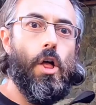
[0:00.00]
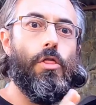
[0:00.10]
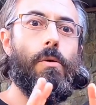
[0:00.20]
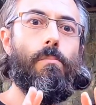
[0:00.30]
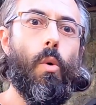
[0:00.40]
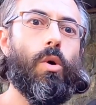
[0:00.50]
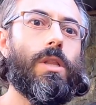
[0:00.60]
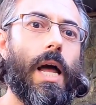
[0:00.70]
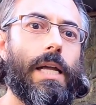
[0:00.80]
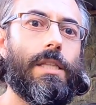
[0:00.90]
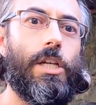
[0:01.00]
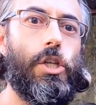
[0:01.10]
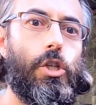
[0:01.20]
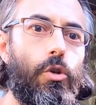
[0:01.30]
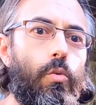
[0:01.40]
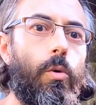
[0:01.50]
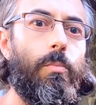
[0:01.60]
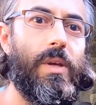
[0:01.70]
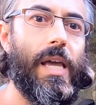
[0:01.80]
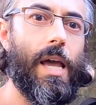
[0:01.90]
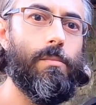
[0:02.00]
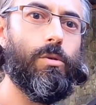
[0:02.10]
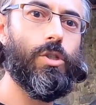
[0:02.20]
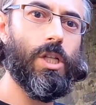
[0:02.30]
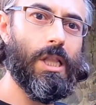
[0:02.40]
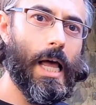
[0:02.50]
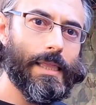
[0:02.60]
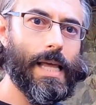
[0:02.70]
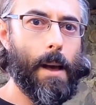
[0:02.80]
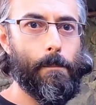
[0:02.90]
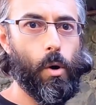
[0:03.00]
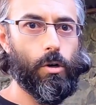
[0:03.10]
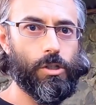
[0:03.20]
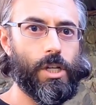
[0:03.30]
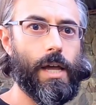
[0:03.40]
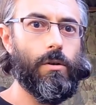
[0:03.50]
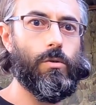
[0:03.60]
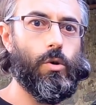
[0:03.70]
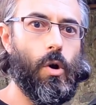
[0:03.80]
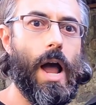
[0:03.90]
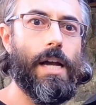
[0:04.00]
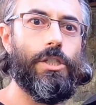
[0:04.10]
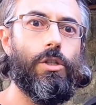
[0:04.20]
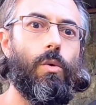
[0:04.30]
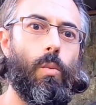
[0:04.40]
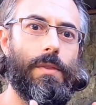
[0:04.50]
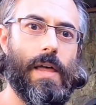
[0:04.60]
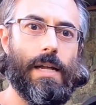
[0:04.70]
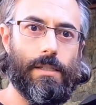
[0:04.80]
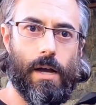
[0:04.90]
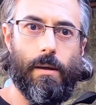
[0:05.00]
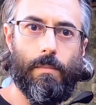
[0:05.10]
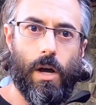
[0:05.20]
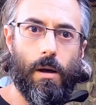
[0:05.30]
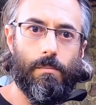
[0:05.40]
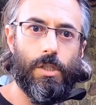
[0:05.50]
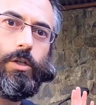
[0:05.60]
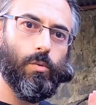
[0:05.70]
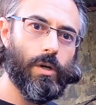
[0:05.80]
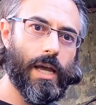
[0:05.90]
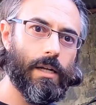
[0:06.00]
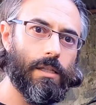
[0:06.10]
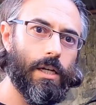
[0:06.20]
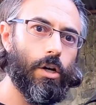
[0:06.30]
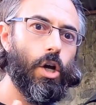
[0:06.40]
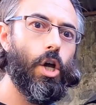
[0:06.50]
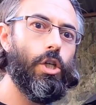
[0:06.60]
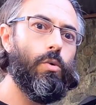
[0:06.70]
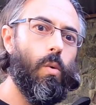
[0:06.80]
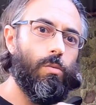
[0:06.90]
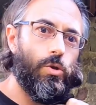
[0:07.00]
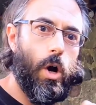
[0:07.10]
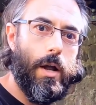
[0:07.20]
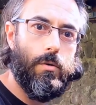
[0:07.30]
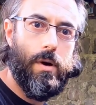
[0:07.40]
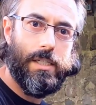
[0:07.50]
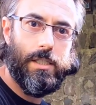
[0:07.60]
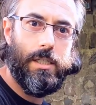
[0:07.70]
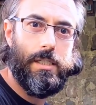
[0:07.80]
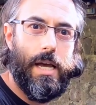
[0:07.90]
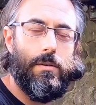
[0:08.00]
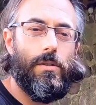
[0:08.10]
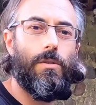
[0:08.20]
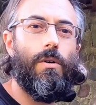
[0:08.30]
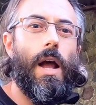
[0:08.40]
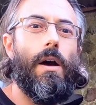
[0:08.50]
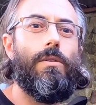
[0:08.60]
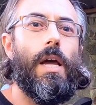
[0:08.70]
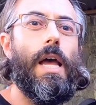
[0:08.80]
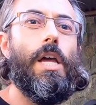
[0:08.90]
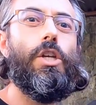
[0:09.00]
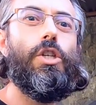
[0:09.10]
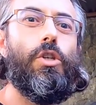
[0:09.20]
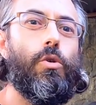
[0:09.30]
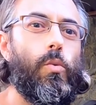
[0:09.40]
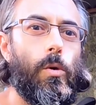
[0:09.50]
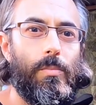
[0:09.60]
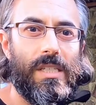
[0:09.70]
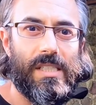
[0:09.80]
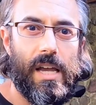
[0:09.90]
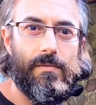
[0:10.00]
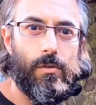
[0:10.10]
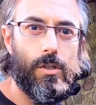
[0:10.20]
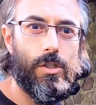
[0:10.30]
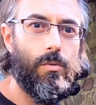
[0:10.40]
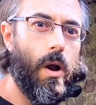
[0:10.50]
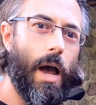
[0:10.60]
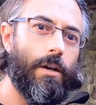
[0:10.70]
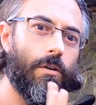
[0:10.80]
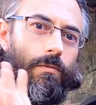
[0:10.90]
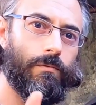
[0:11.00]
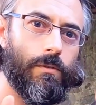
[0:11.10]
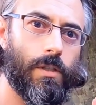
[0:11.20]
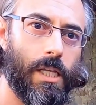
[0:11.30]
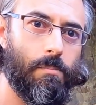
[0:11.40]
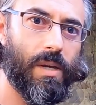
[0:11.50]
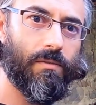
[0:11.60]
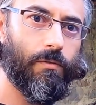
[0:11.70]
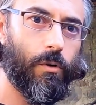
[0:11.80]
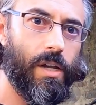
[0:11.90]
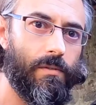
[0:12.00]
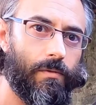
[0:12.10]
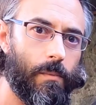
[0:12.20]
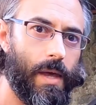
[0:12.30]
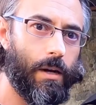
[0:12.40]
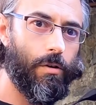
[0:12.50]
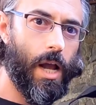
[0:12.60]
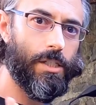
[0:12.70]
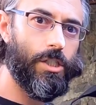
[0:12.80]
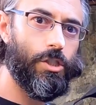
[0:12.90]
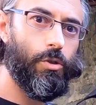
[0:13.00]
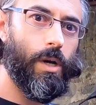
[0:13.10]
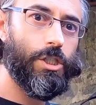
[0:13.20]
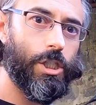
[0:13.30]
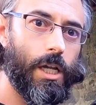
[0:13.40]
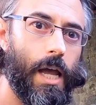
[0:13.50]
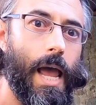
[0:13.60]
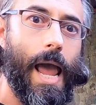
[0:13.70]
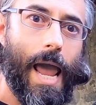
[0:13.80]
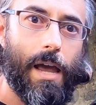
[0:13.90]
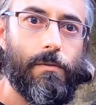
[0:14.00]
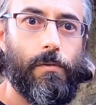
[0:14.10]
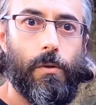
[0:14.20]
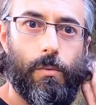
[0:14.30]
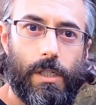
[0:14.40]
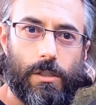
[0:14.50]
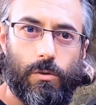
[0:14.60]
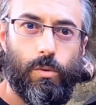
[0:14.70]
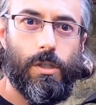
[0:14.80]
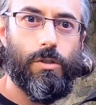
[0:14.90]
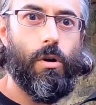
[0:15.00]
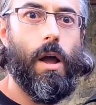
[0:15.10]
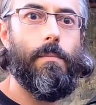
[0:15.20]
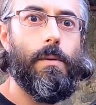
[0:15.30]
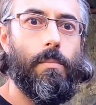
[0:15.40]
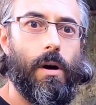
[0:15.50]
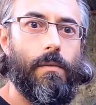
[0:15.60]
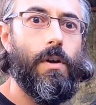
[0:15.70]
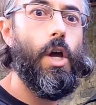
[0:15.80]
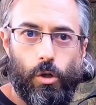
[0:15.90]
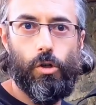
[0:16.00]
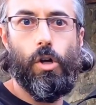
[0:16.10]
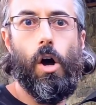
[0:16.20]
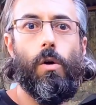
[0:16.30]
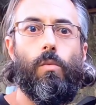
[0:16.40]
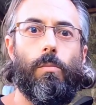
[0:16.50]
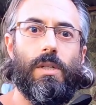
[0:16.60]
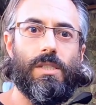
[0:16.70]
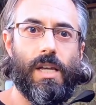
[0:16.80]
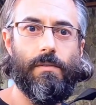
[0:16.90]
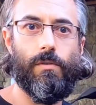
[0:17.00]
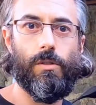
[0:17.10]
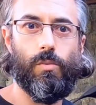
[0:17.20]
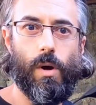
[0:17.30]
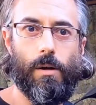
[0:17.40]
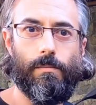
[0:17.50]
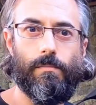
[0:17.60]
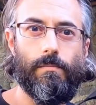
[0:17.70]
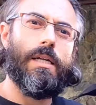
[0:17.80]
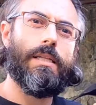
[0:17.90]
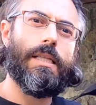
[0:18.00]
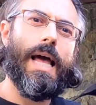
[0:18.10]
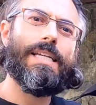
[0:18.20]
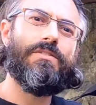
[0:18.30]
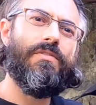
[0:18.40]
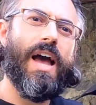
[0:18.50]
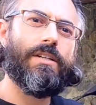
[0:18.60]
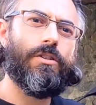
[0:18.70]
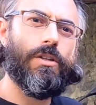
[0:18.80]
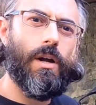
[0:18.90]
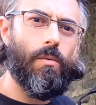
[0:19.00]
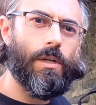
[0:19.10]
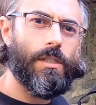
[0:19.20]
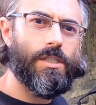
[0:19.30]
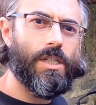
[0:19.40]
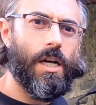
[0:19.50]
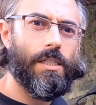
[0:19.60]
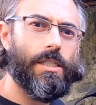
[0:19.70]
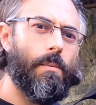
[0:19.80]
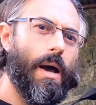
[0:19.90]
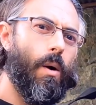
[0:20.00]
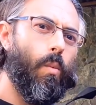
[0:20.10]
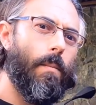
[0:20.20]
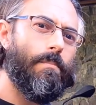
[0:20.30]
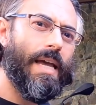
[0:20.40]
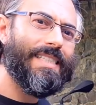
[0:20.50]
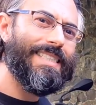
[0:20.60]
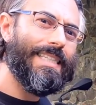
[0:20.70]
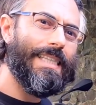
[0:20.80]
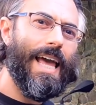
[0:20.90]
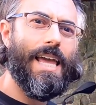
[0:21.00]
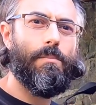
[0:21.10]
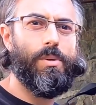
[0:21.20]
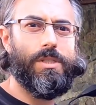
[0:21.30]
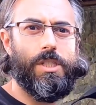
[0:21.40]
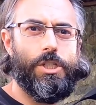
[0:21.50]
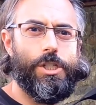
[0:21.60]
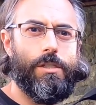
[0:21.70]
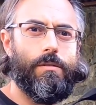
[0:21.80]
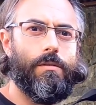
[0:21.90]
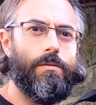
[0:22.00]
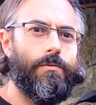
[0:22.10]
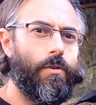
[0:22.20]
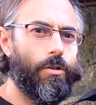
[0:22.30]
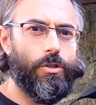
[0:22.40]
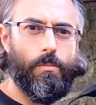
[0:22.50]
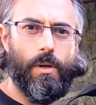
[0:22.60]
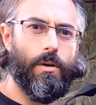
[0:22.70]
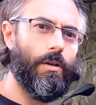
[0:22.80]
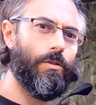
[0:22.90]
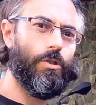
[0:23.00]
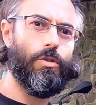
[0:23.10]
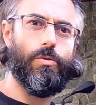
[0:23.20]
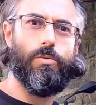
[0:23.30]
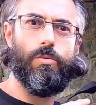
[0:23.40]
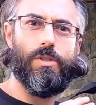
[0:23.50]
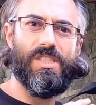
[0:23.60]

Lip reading: the more likely you will be able to let that motorcycle crash when that time comes. You will get clear, you won't try to wrestle it down to the ground, you will be safer as the rider, leaping free from that crash situation, and for the reasons we described above, your dog will be safer as well. Now, the last factor that I want to discuss about what makes the laying position far superior to the